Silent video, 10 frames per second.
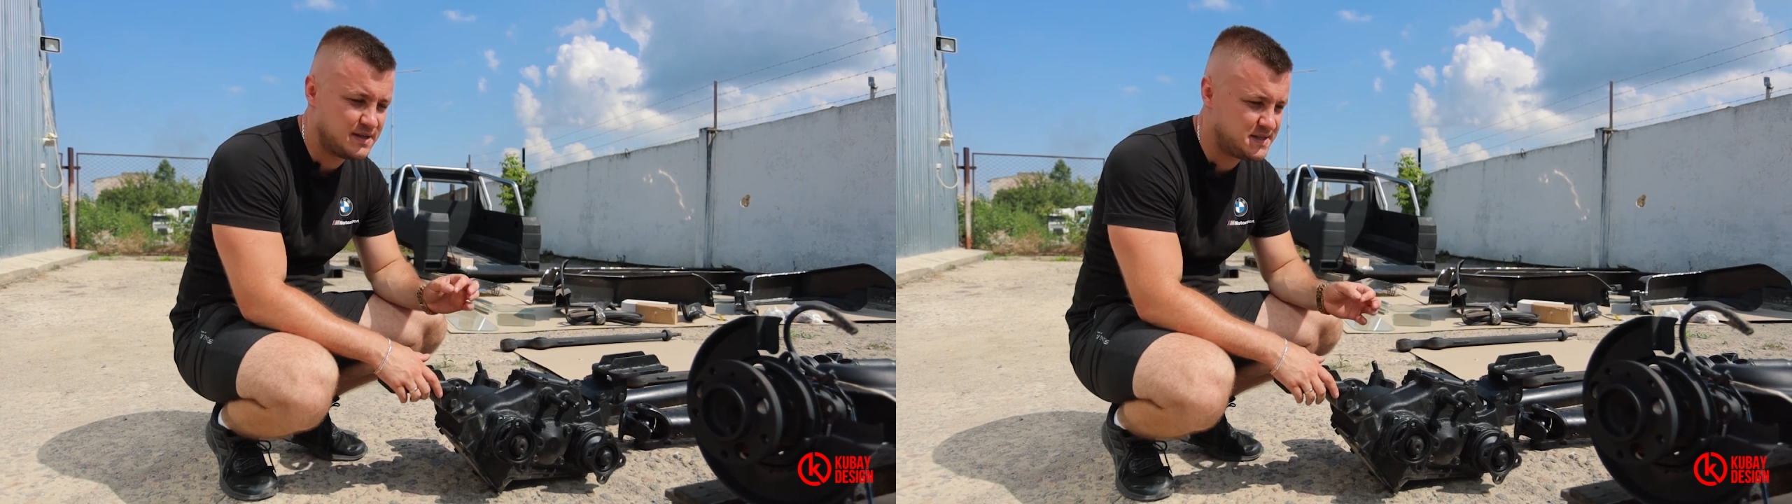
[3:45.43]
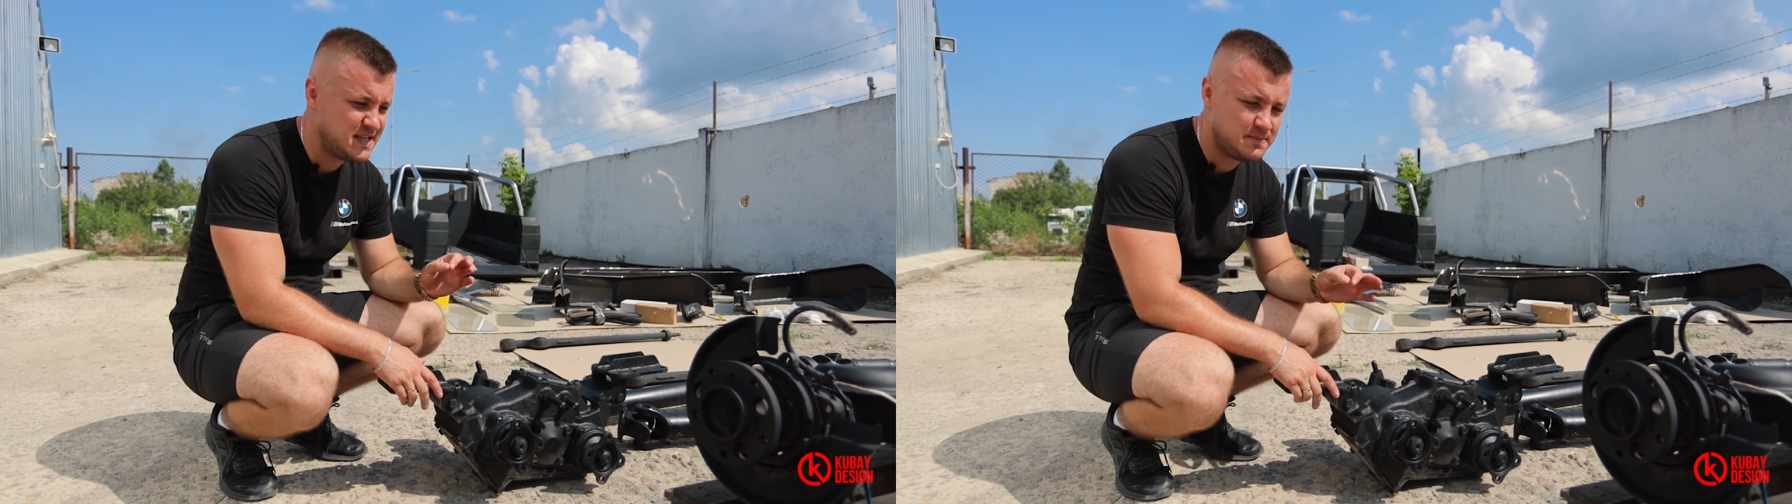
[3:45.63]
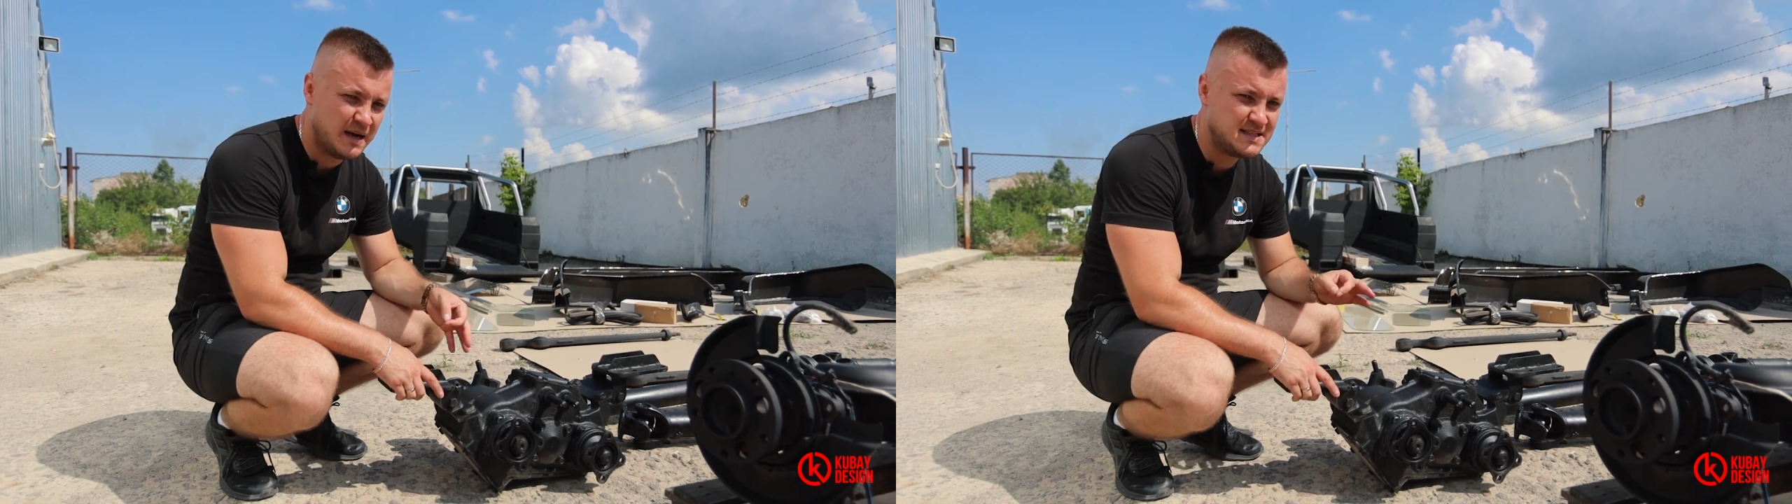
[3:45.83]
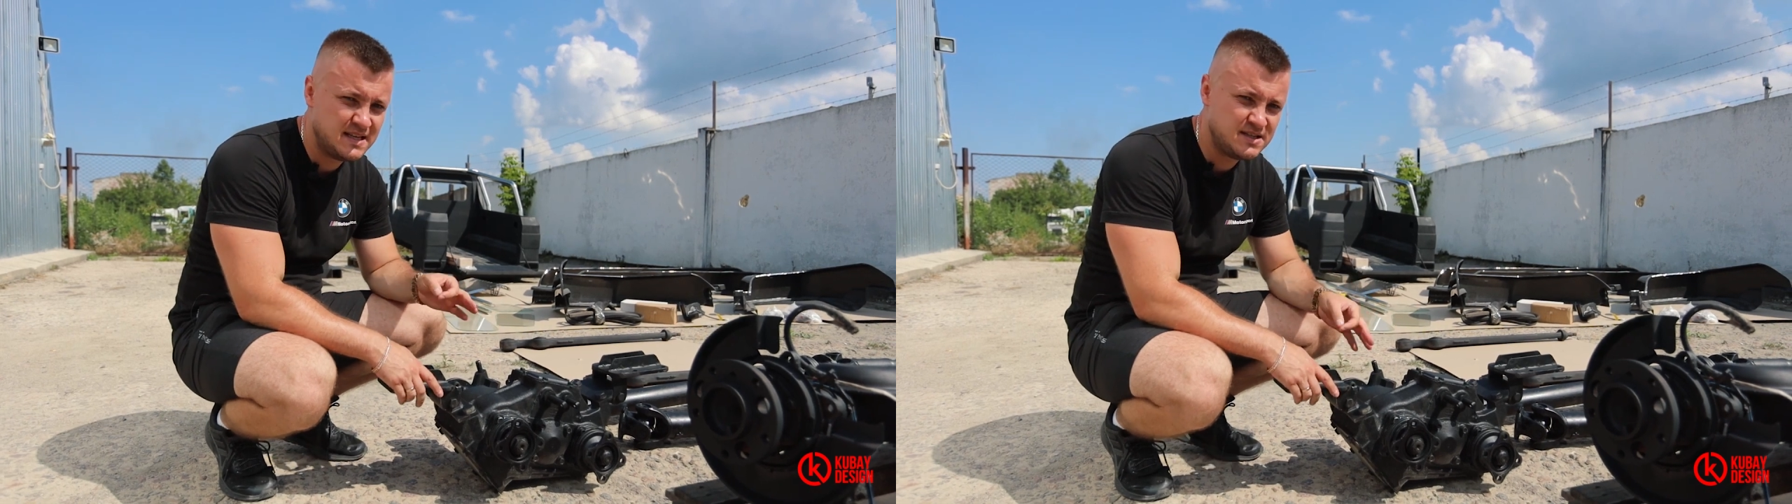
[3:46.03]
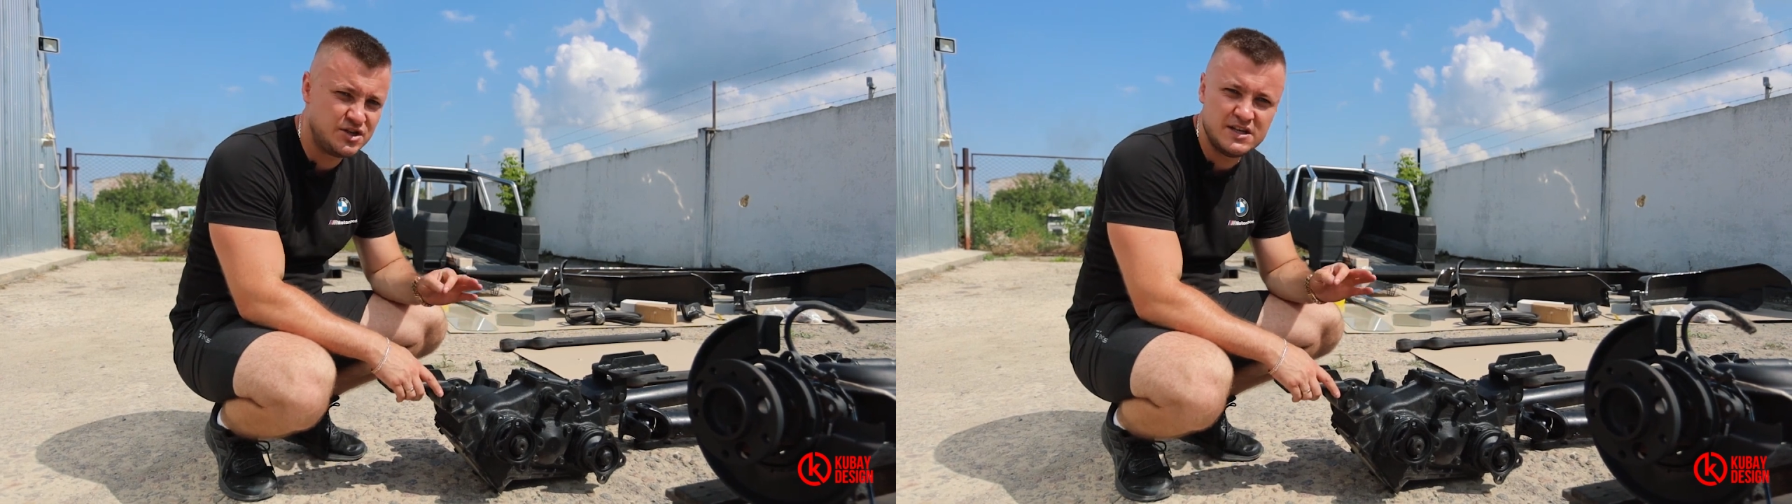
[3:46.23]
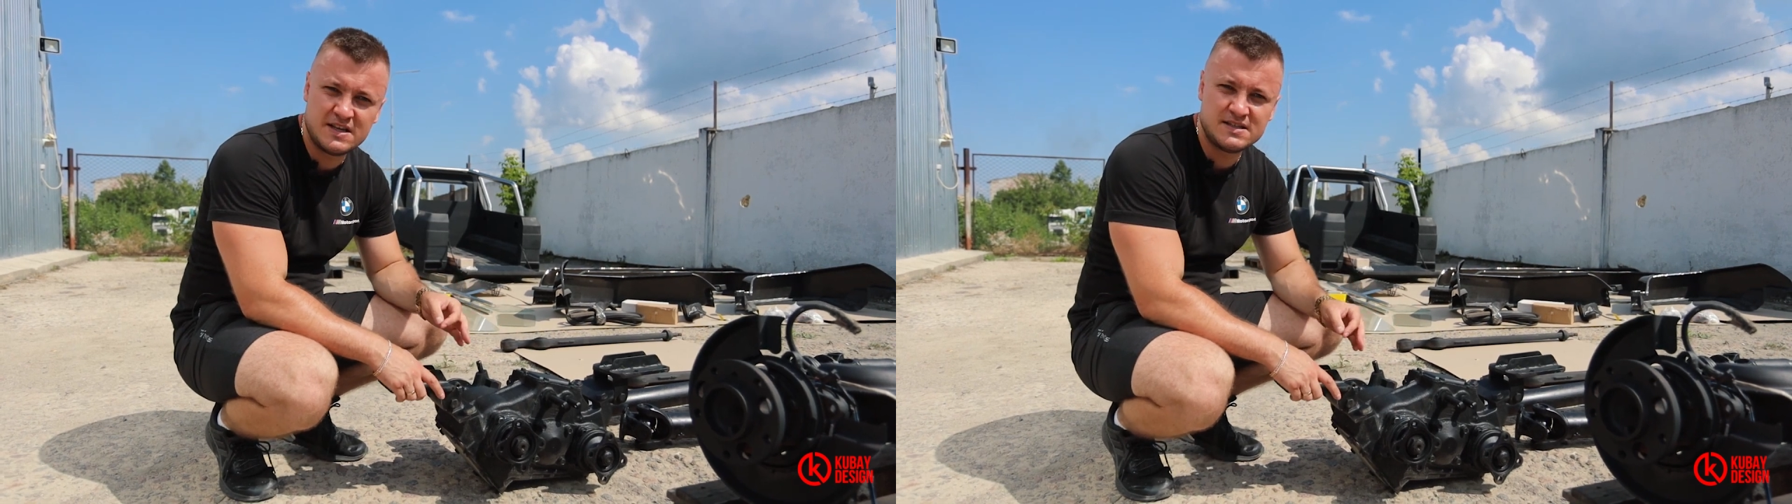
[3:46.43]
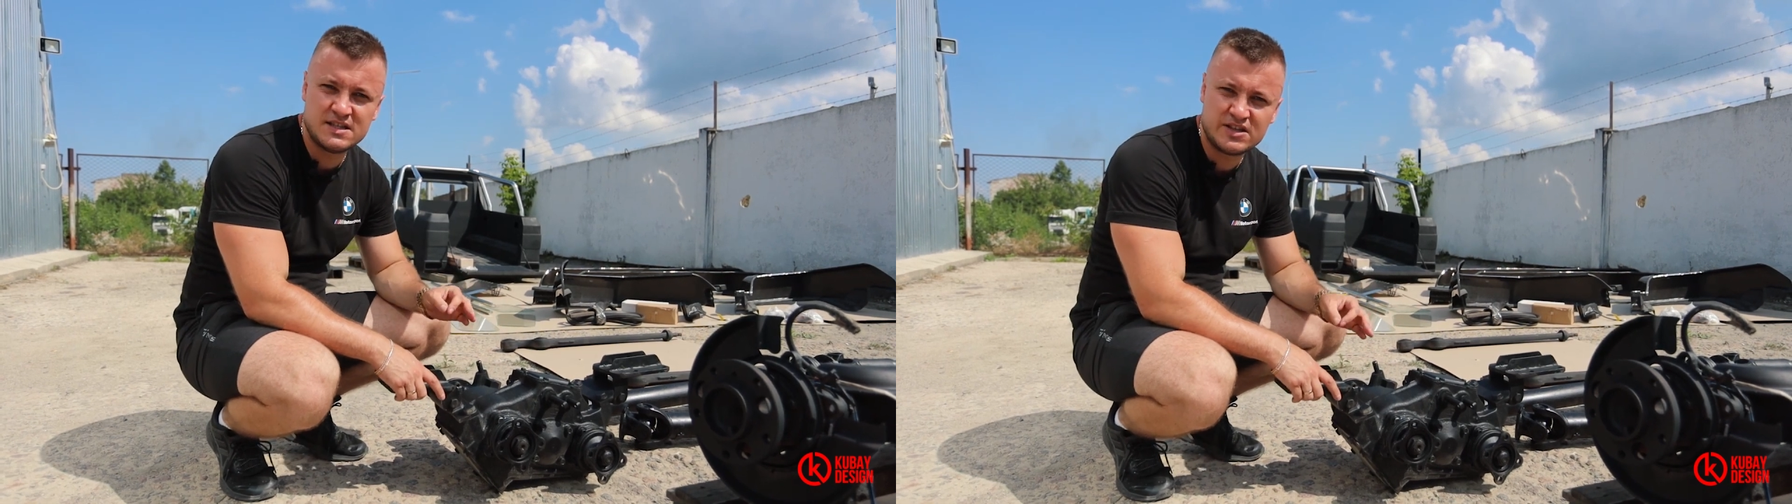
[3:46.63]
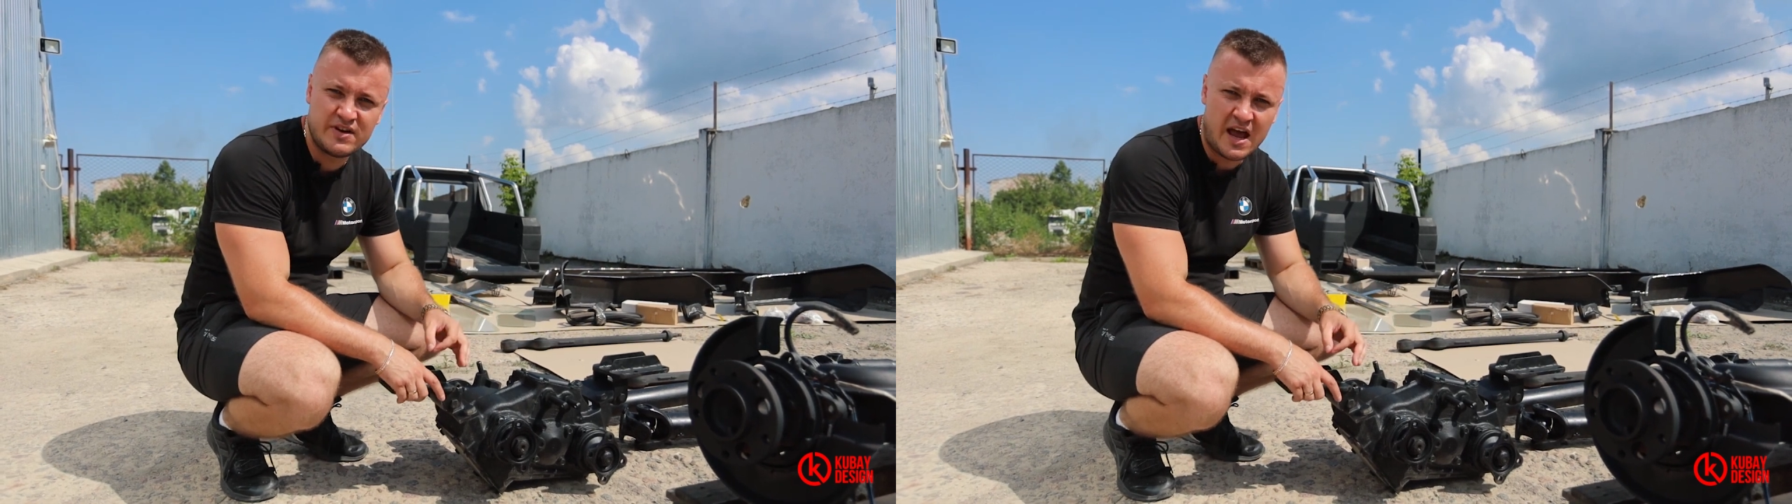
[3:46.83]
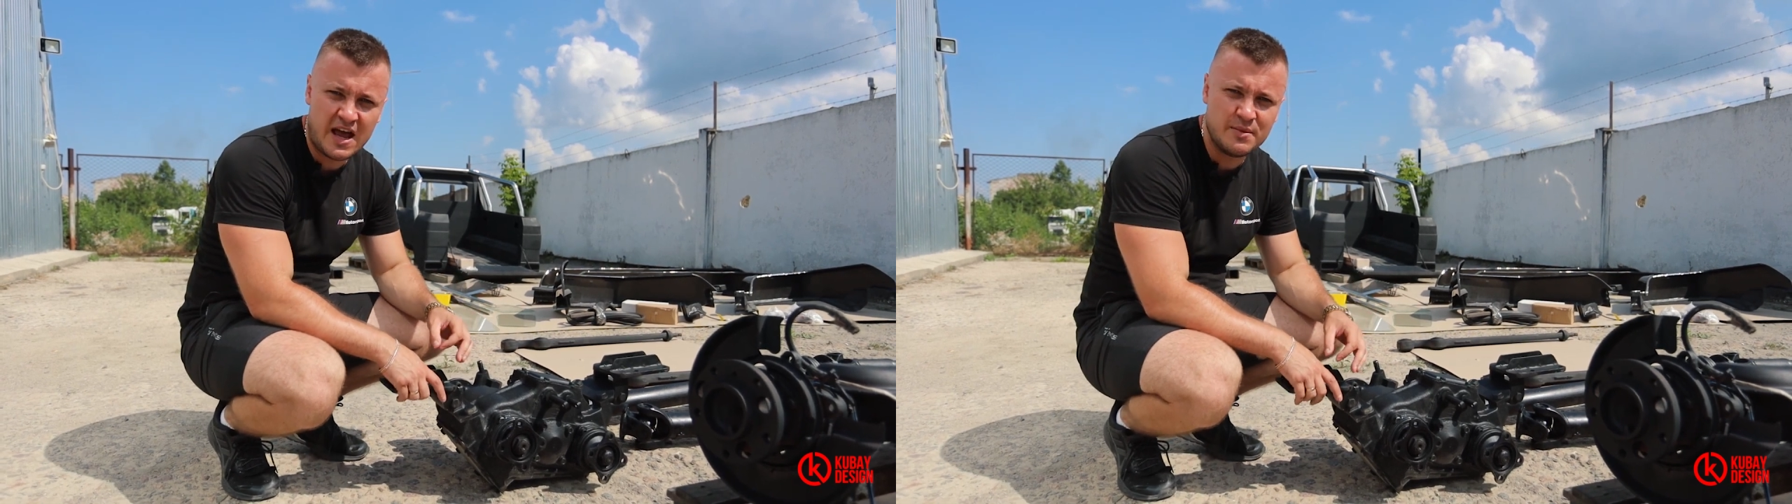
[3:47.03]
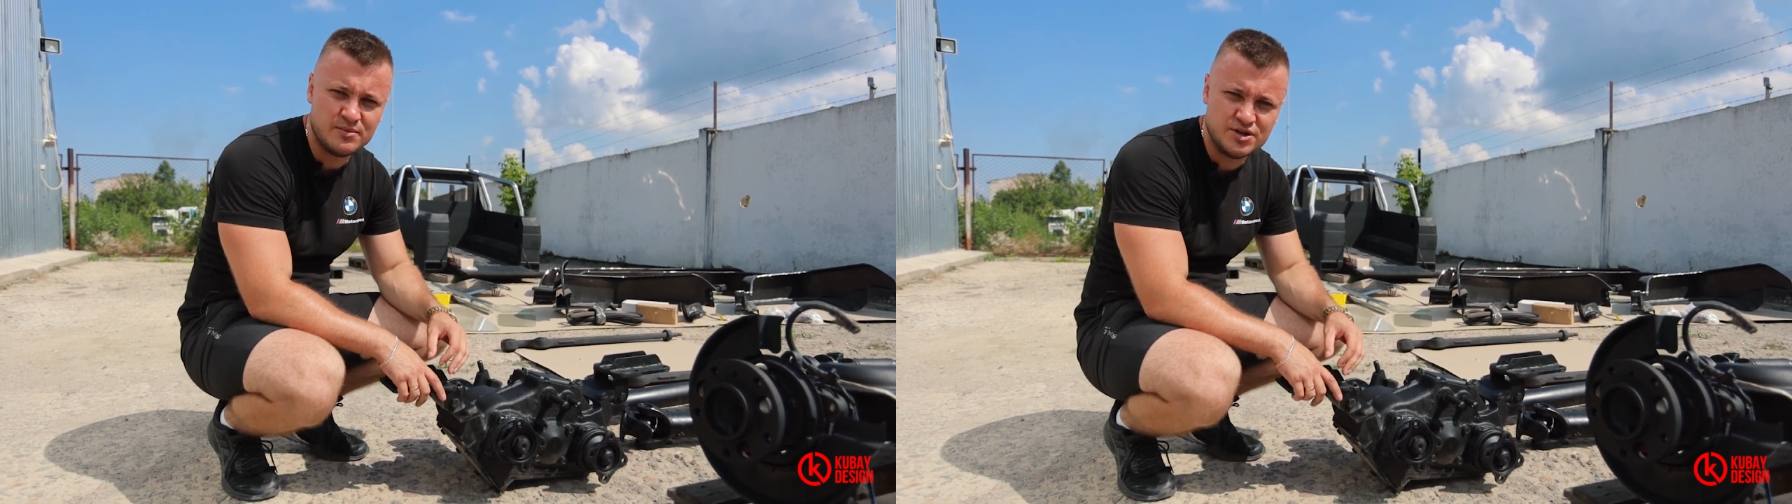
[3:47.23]
6x6 G63
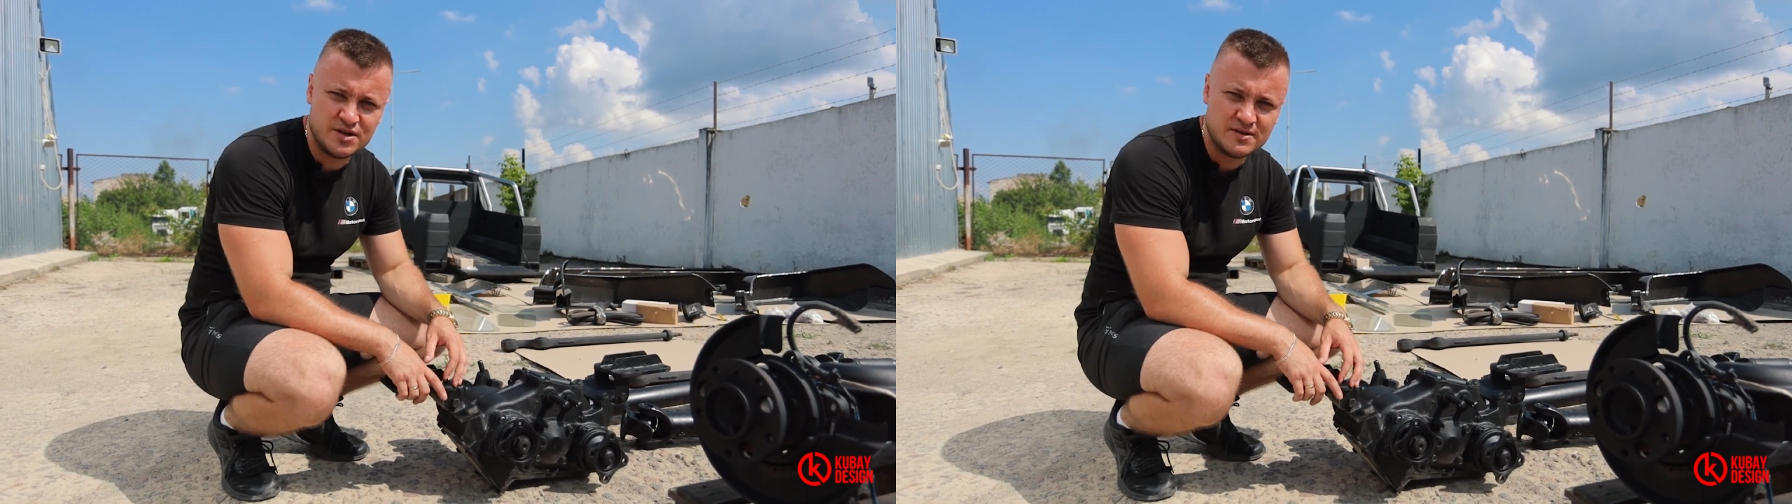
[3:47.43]
AMG.